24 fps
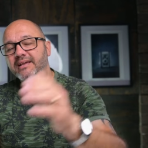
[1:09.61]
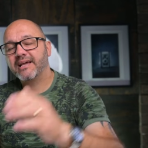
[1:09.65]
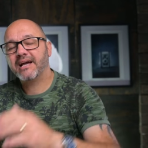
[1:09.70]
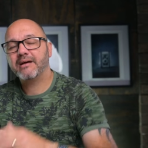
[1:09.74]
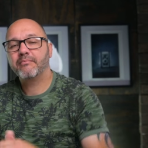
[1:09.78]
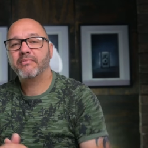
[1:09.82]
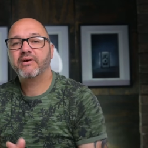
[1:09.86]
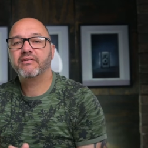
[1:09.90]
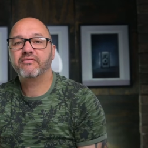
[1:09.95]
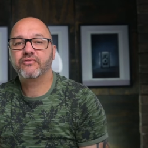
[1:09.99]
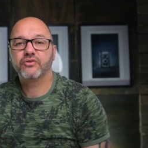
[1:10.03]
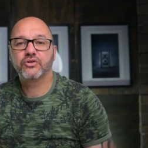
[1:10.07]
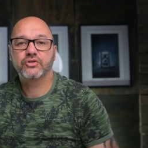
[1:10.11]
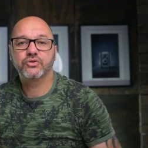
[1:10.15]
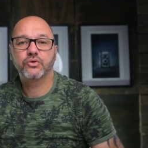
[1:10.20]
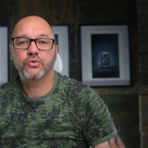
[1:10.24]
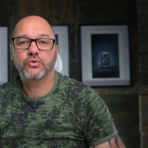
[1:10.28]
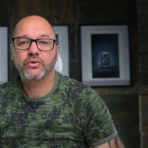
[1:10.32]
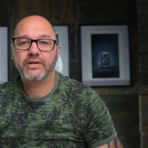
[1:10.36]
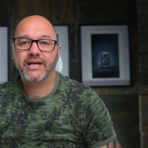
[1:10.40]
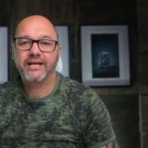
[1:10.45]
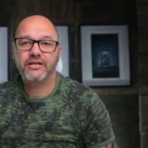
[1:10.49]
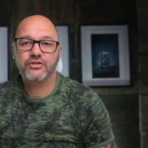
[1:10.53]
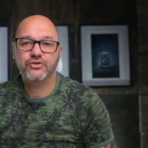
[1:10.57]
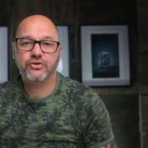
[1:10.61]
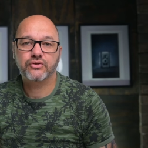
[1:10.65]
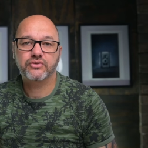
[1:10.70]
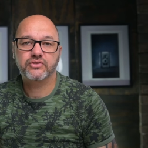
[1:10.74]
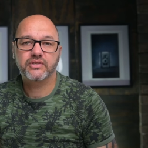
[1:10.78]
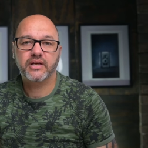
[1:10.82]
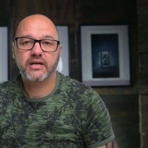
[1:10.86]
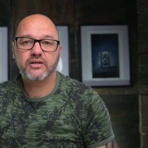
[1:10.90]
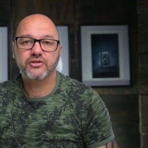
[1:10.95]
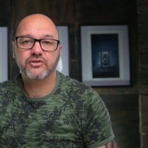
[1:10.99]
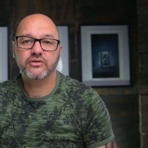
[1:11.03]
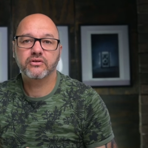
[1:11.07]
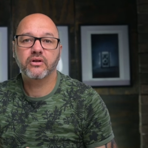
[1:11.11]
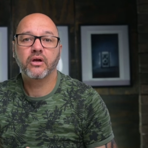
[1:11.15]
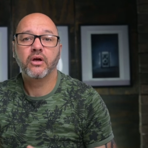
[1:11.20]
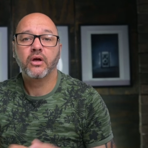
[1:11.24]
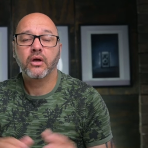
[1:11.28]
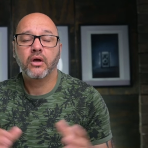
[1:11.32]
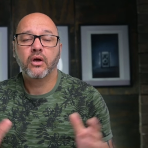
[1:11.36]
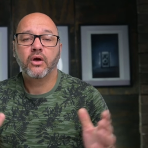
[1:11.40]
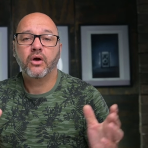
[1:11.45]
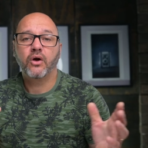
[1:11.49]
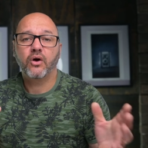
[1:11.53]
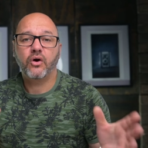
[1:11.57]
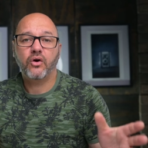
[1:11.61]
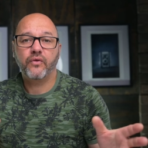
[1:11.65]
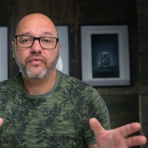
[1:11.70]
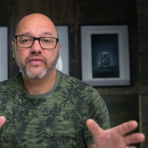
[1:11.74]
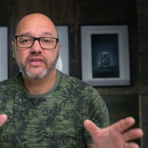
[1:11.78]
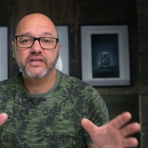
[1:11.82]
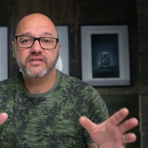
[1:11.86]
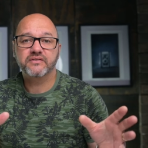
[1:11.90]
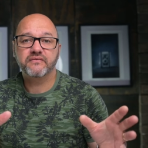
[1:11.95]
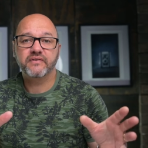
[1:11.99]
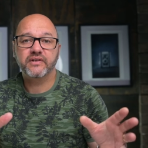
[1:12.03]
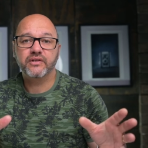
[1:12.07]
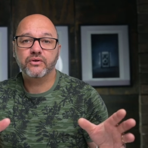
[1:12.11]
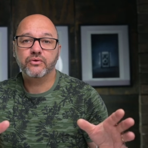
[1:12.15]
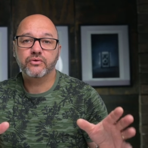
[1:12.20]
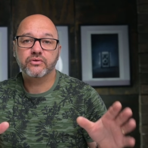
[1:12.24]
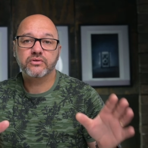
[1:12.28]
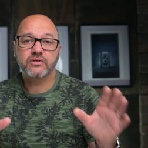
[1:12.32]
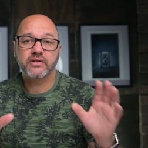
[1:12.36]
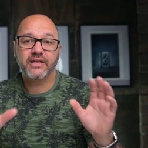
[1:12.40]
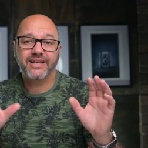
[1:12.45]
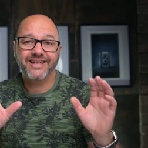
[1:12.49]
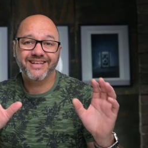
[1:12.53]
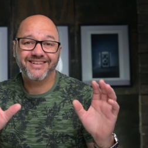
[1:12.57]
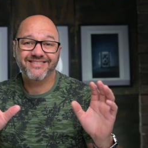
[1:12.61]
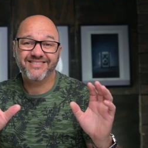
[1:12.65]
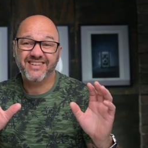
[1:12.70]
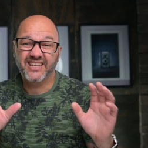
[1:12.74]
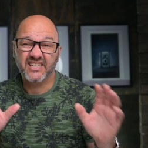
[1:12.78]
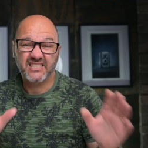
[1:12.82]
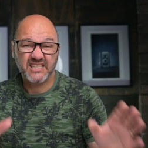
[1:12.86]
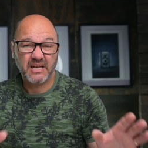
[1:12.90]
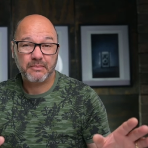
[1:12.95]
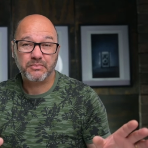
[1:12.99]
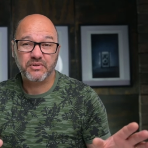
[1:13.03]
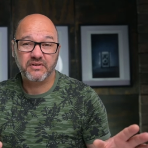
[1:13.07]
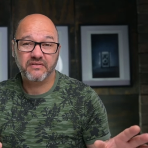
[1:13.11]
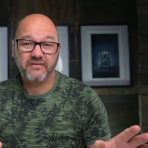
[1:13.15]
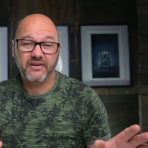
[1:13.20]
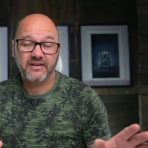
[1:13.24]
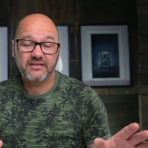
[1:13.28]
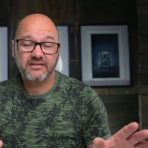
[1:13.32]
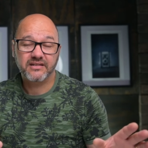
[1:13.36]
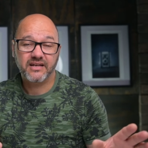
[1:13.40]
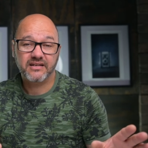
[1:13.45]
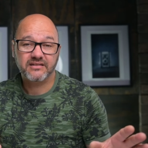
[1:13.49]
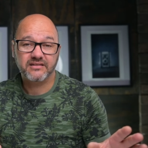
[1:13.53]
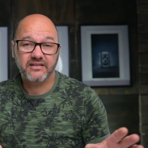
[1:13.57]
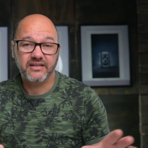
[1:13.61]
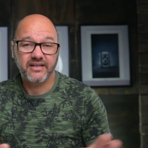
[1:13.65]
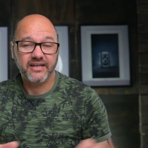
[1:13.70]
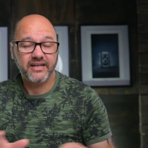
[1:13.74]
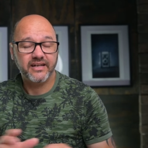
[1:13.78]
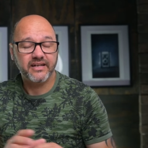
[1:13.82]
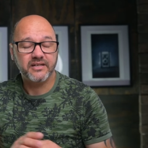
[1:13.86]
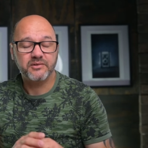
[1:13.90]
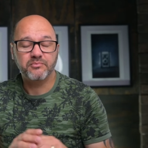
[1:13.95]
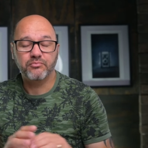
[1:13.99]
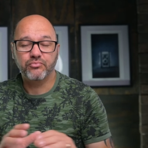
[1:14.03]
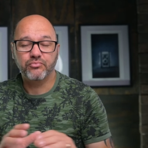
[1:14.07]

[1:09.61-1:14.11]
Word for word: camera for the talk and headshot section on these videos, it's absolutely fantastic. It is